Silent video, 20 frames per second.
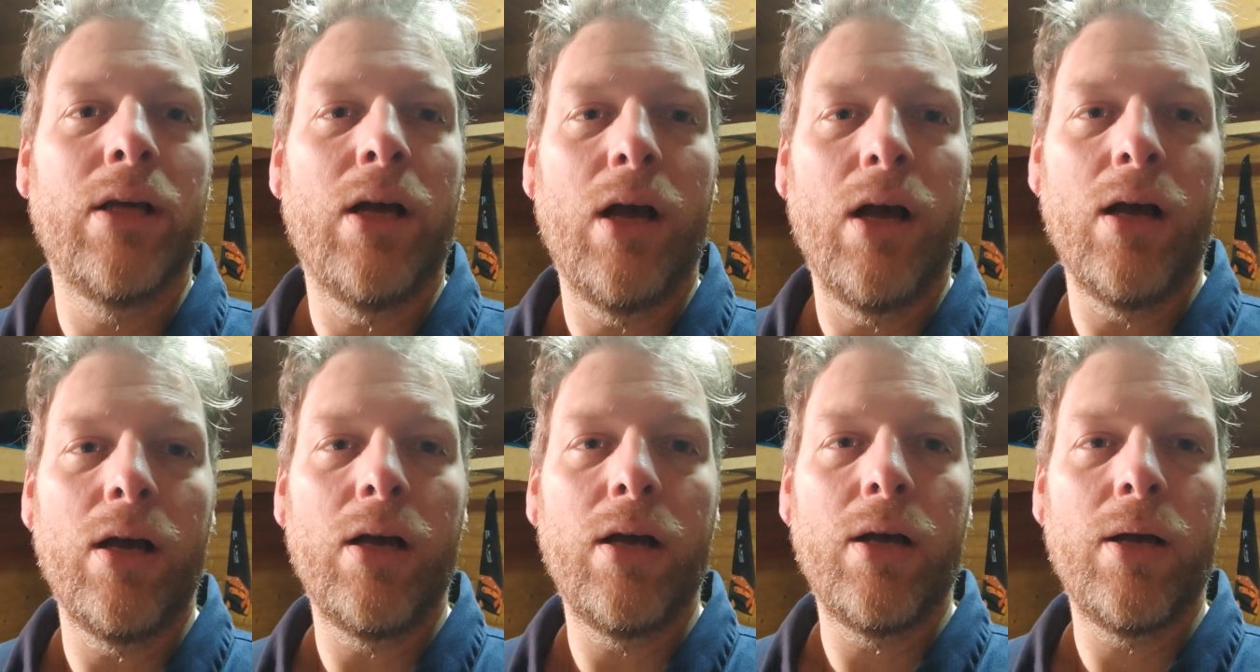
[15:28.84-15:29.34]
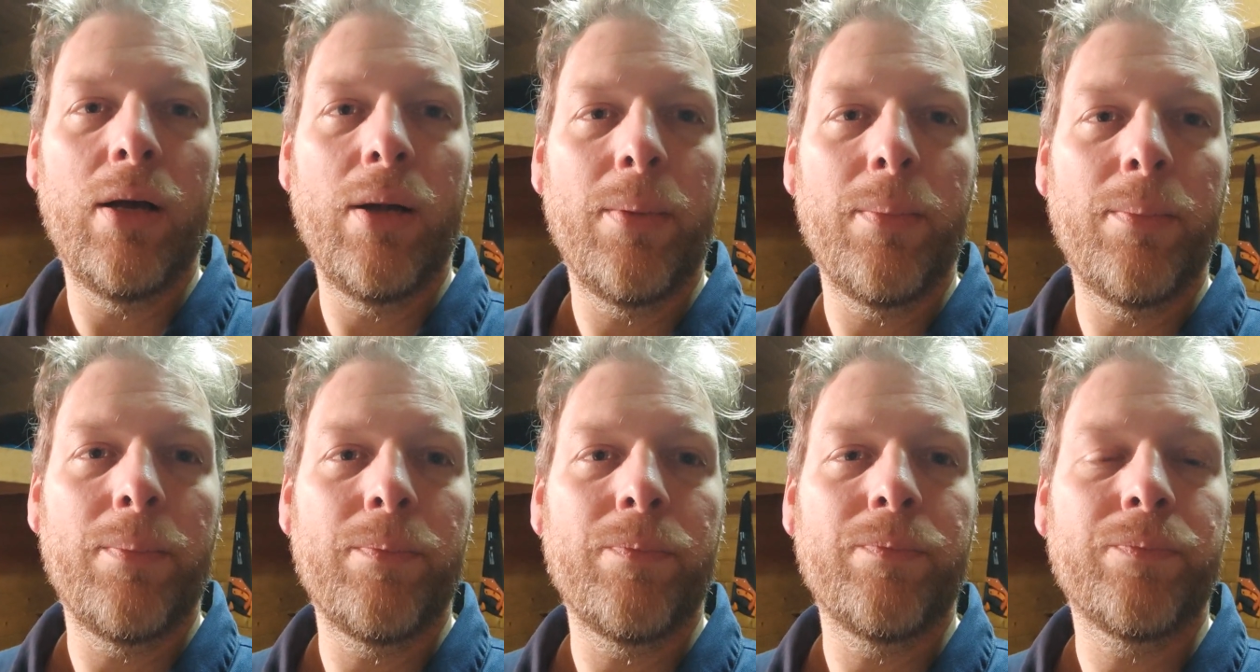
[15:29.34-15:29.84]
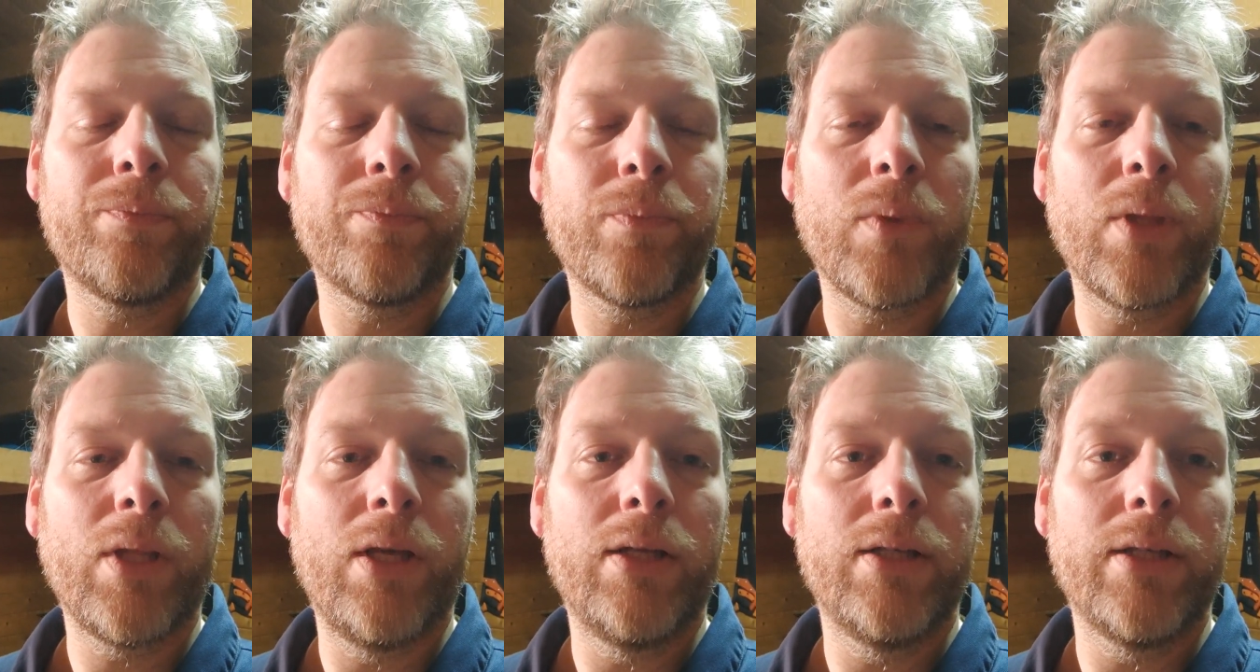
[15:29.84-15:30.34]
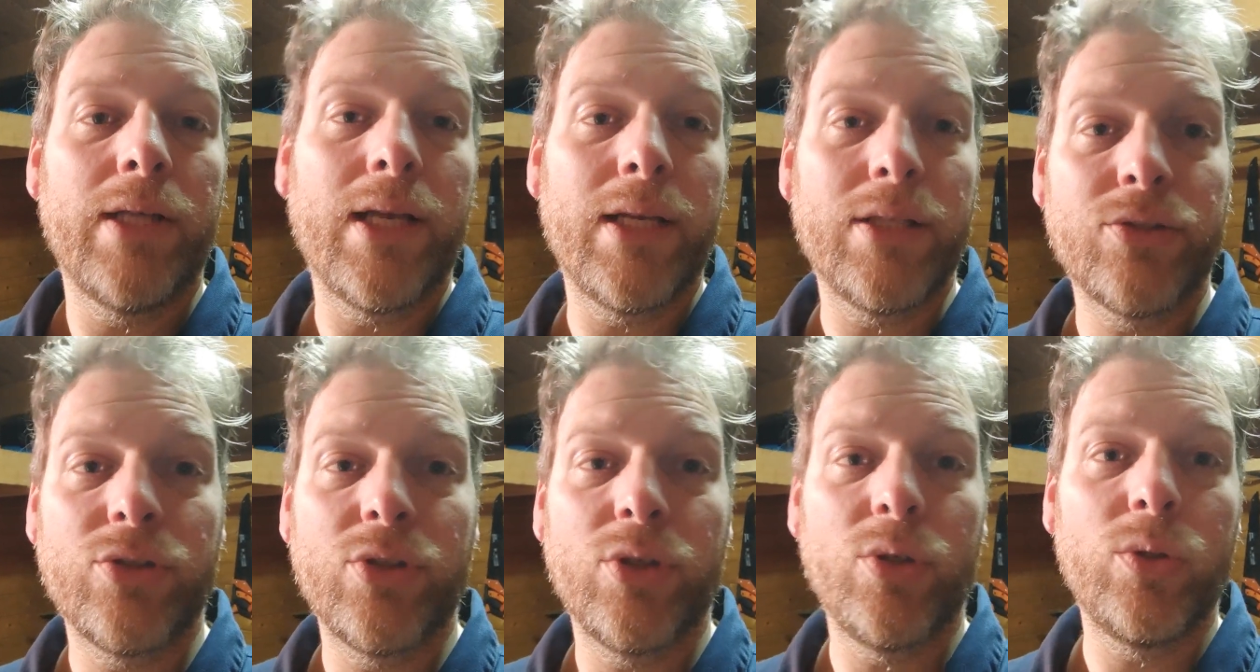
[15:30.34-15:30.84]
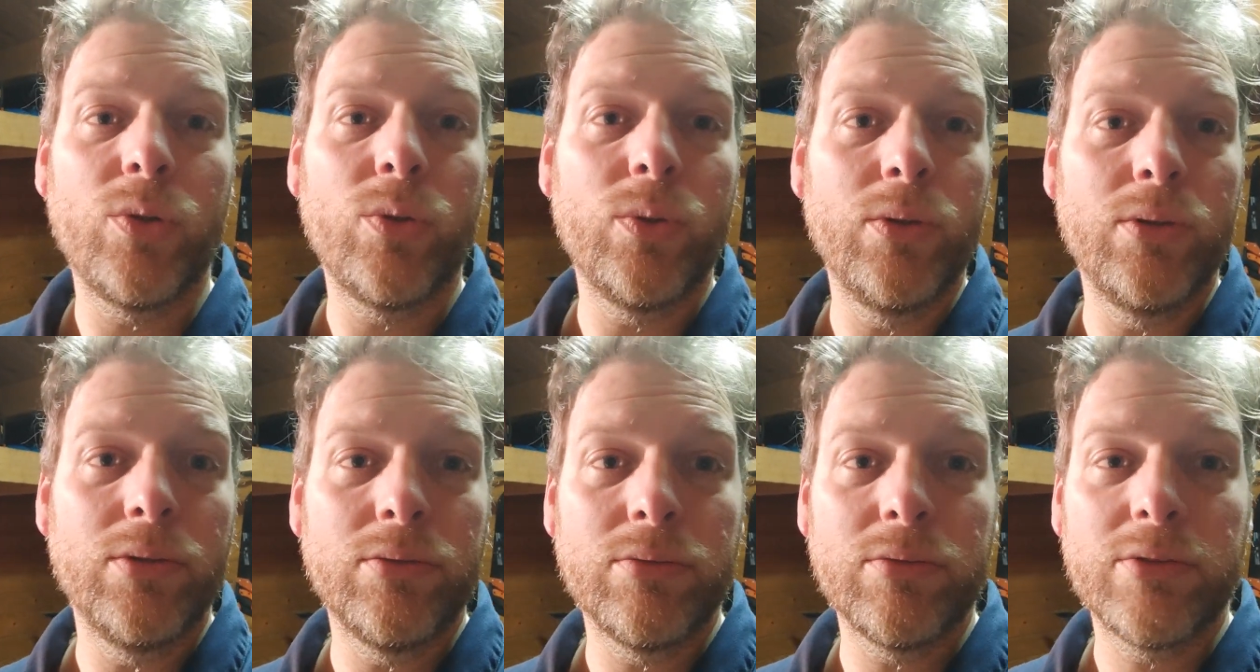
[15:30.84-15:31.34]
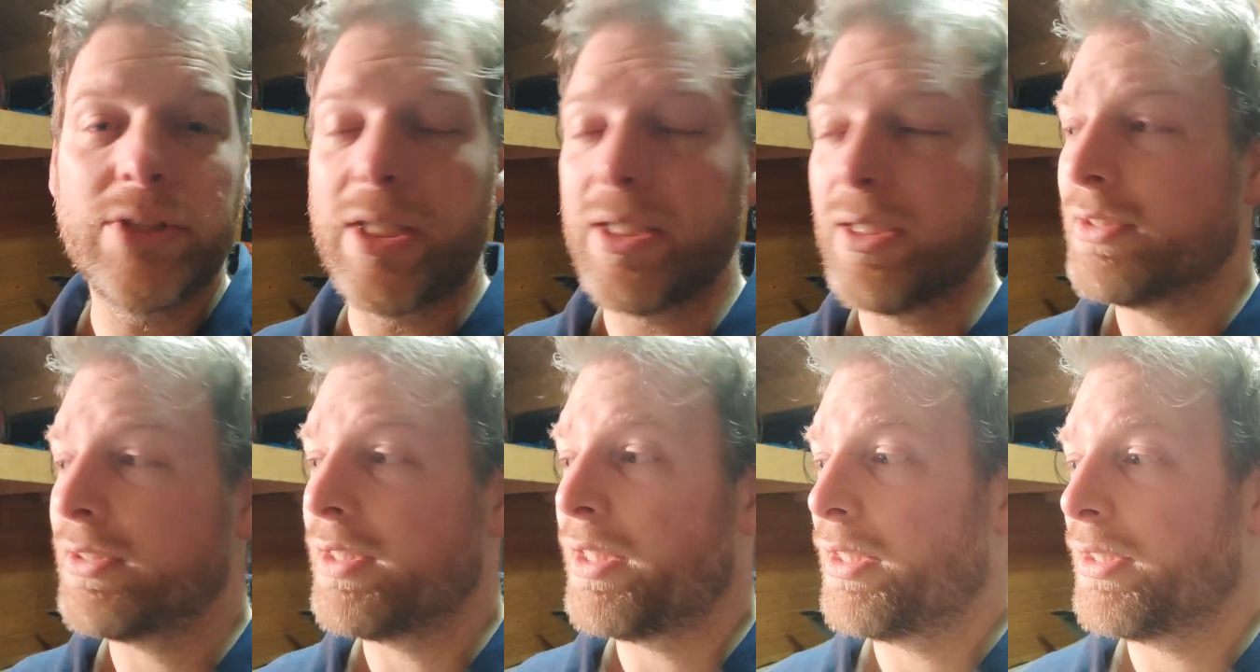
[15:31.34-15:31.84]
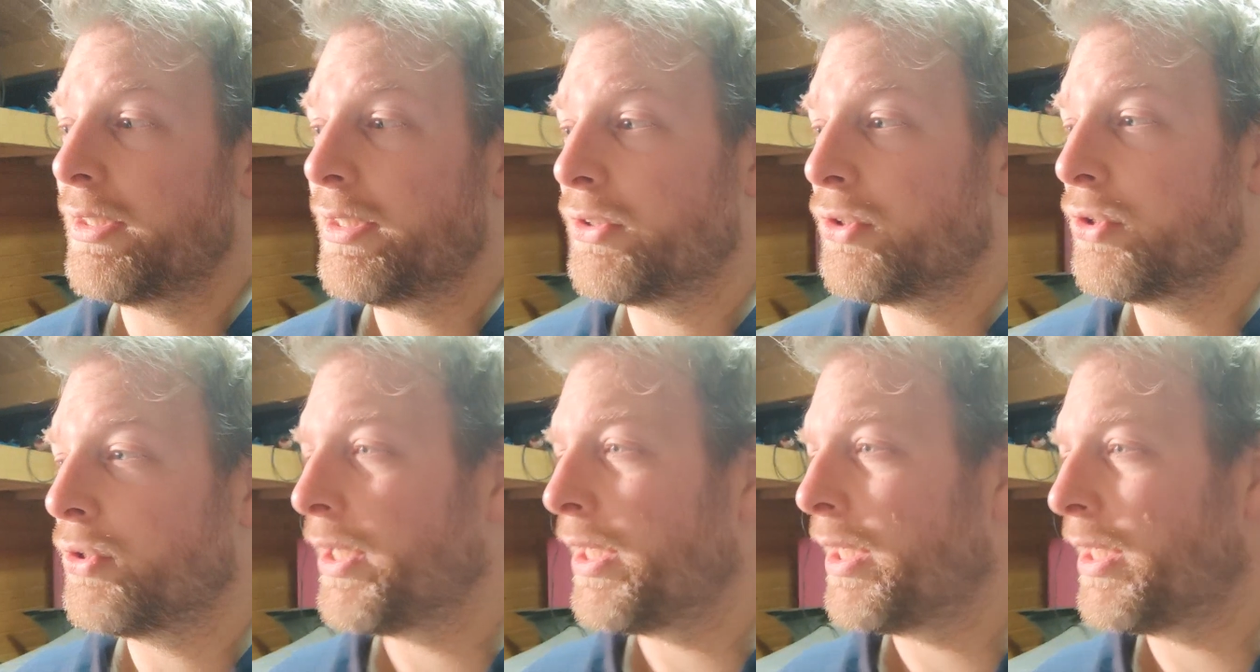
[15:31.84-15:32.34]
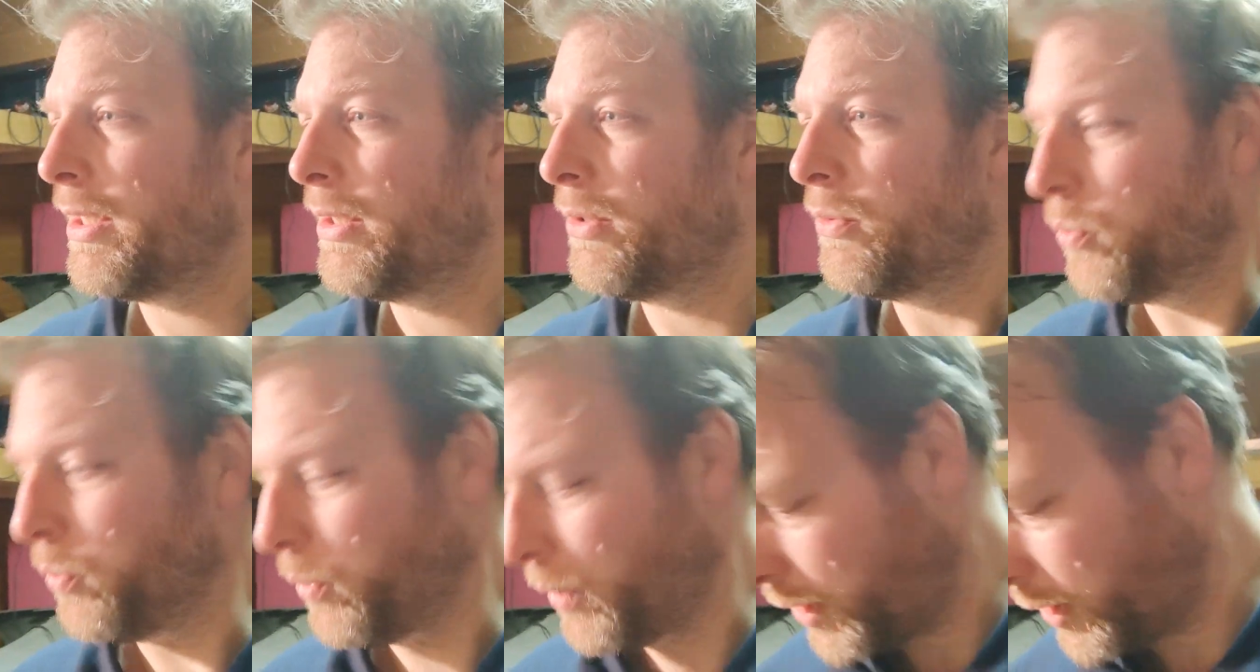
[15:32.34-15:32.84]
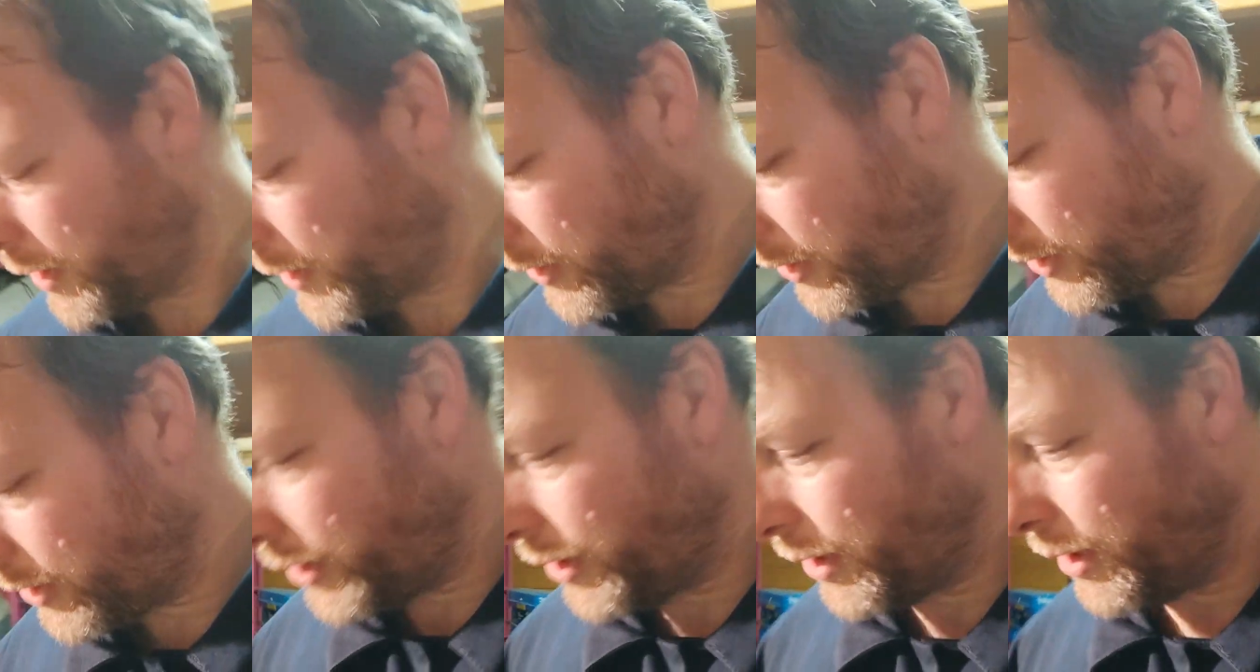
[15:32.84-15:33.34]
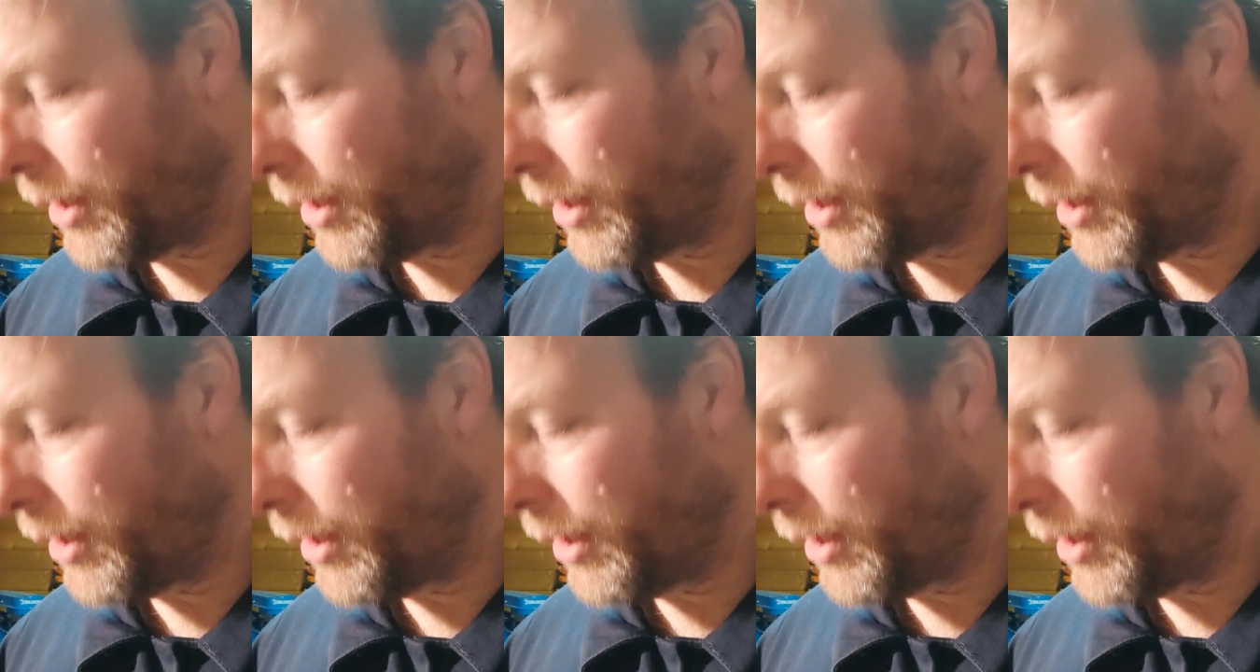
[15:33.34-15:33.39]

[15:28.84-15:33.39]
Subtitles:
Yeah, so settings that I did today was